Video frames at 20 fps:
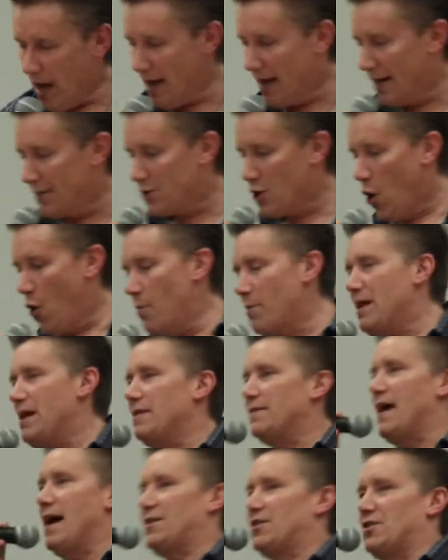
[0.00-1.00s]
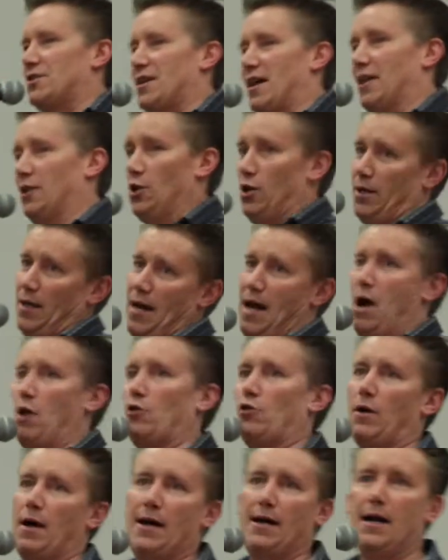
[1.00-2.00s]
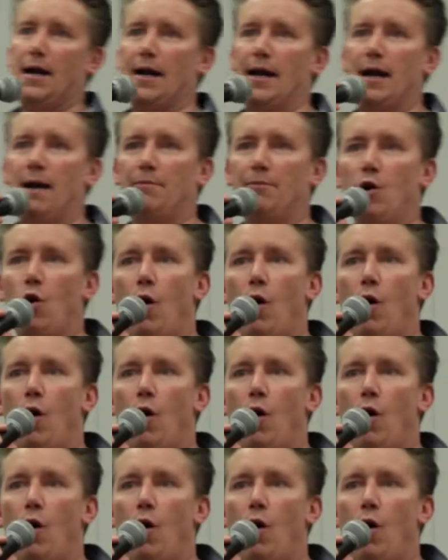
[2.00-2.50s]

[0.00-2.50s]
I don't mean that to say, look at how great I am.